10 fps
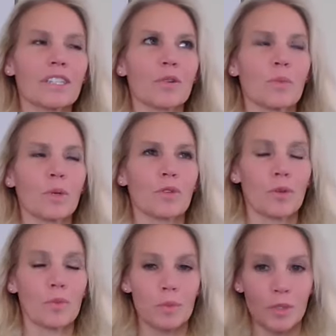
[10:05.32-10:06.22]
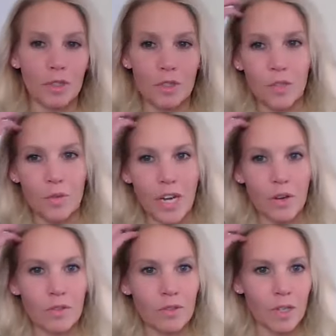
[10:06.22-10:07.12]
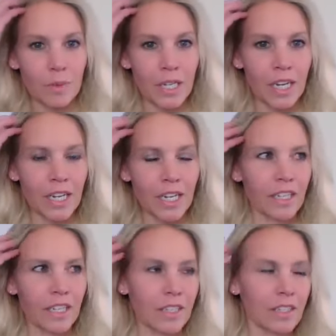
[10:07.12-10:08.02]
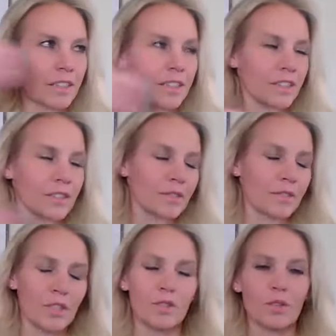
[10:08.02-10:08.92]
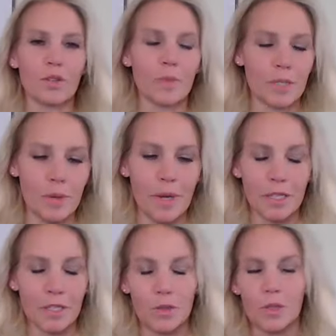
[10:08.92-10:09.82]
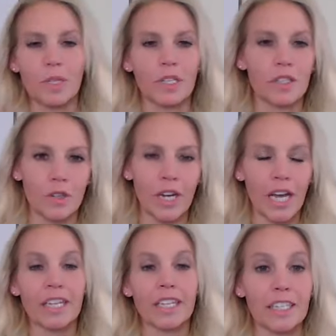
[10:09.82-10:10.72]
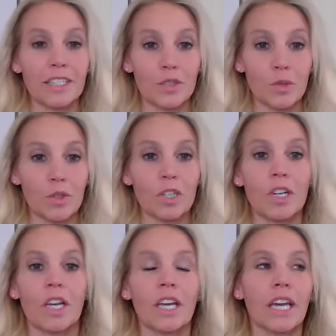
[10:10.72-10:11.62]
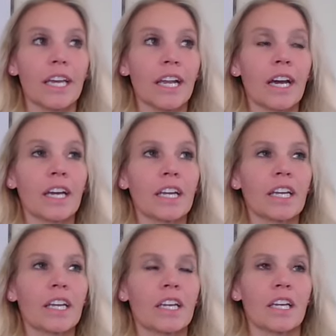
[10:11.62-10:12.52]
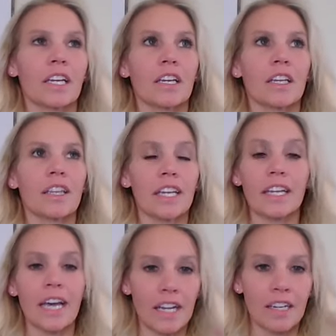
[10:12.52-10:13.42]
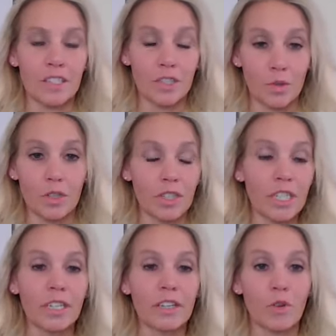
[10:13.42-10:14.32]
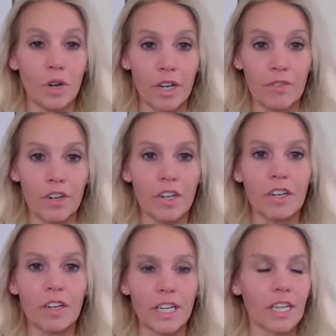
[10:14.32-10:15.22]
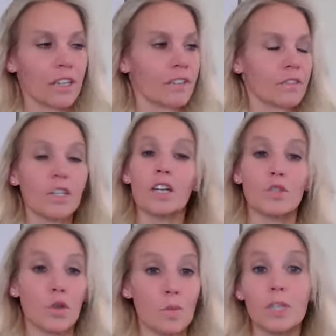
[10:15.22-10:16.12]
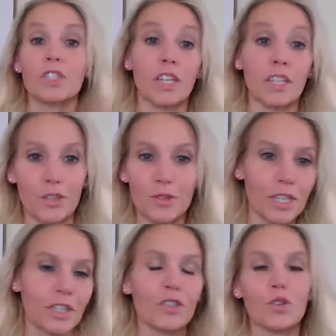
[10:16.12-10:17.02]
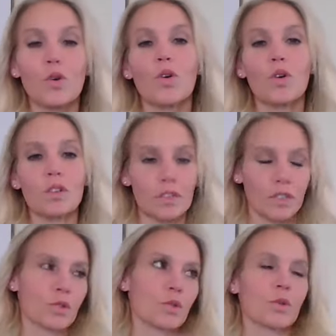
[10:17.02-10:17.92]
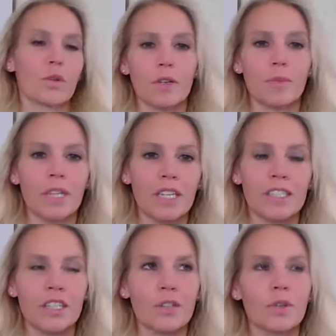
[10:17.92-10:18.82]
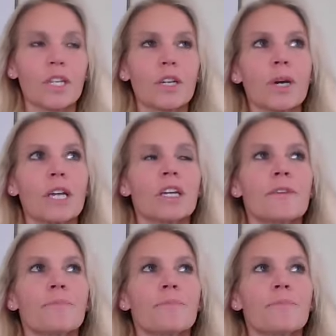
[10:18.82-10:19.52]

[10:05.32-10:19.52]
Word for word: it's so important for people to slow down. I mean, I, you know, you don't know much of my backstory, but, you know, I had an eating disorder and I then had disordered eating forever and caused a whole bunch of gut issues. Like there's whole, there's whole story there, but that's here nor there. But